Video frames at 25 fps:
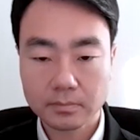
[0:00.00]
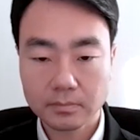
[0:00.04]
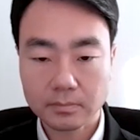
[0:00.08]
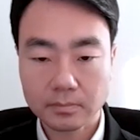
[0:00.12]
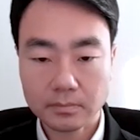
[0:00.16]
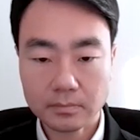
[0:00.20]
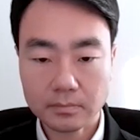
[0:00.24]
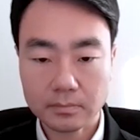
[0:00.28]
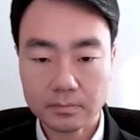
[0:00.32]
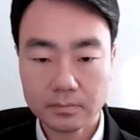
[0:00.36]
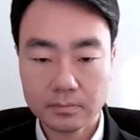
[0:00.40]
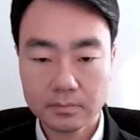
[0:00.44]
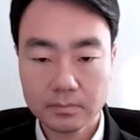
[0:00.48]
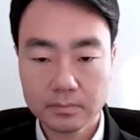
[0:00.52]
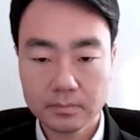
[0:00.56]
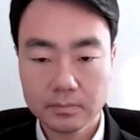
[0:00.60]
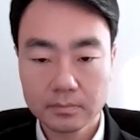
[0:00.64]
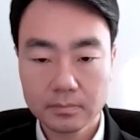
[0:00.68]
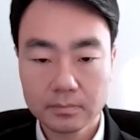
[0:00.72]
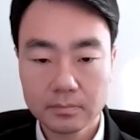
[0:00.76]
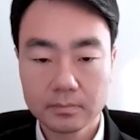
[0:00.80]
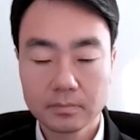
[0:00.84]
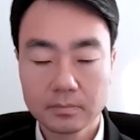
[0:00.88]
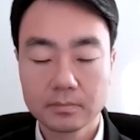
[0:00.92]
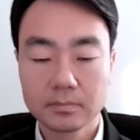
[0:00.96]

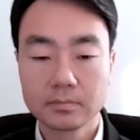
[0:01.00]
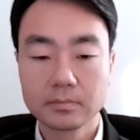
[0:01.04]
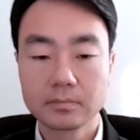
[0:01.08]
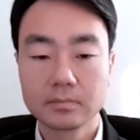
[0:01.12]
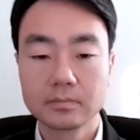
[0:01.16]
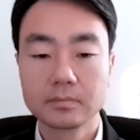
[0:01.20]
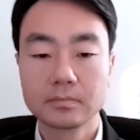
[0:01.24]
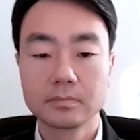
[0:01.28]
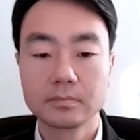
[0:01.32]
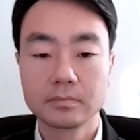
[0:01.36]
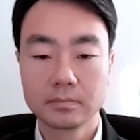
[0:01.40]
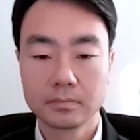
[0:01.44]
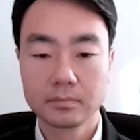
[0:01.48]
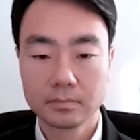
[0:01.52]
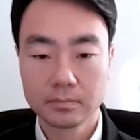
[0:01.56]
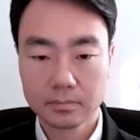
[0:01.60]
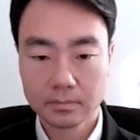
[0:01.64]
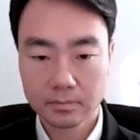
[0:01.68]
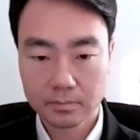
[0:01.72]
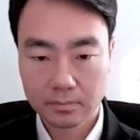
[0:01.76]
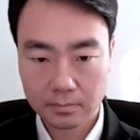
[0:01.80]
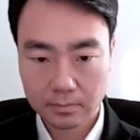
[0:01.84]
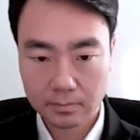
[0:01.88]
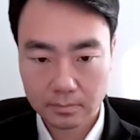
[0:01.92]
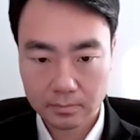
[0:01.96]

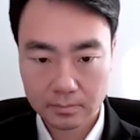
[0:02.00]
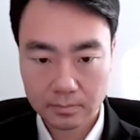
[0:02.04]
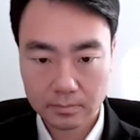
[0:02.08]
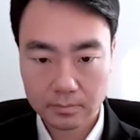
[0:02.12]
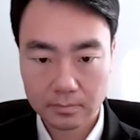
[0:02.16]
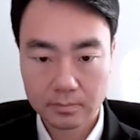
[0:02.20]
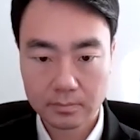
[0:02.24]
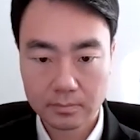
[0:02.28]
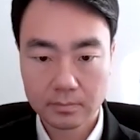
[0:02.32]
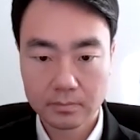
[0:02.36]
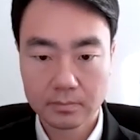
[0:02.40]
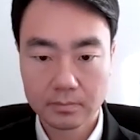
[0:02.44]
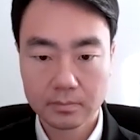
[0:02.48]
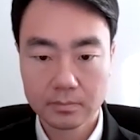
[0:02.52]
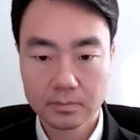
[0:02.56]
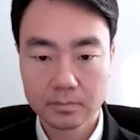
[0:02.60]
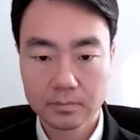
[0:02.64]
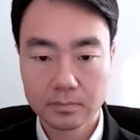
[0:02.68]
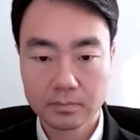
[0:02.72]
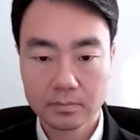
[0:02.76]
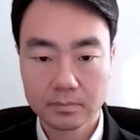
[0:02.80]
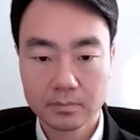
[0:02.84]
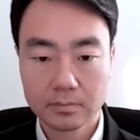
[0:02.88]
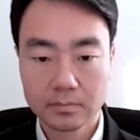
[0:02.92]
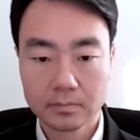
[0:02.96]

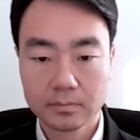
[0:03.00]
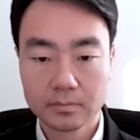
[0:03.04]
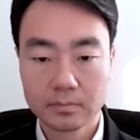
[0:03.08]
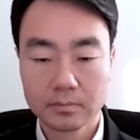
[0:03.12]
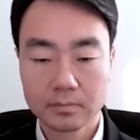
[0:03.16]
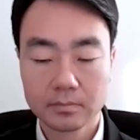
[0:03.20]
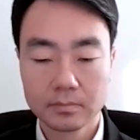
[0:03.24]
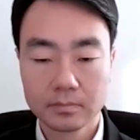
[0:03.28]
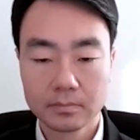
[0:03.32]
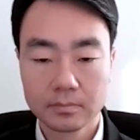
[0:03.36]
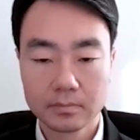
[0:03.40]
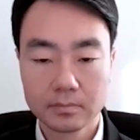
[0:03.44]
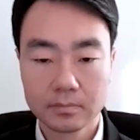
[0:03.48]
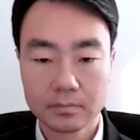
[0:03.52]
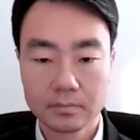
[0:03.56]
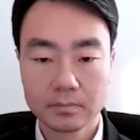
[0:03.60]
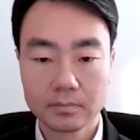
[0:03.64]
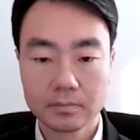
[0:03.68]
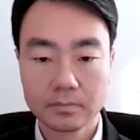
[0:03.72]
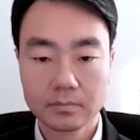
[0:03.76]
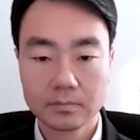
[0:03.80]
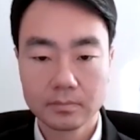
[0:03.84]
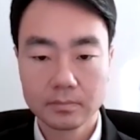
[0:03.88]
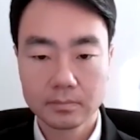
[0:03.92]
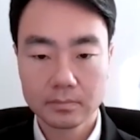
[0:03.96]

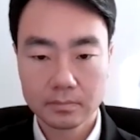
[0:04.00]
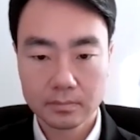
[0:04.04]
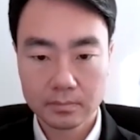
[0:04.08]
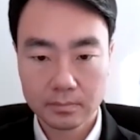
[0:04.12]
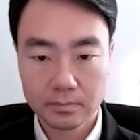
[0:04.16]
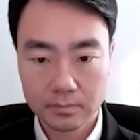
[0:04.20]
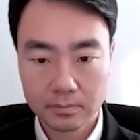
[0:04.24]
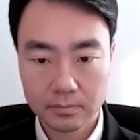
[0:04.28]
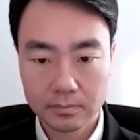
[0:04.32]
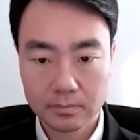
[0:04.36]
No words are spoken by the person on screen.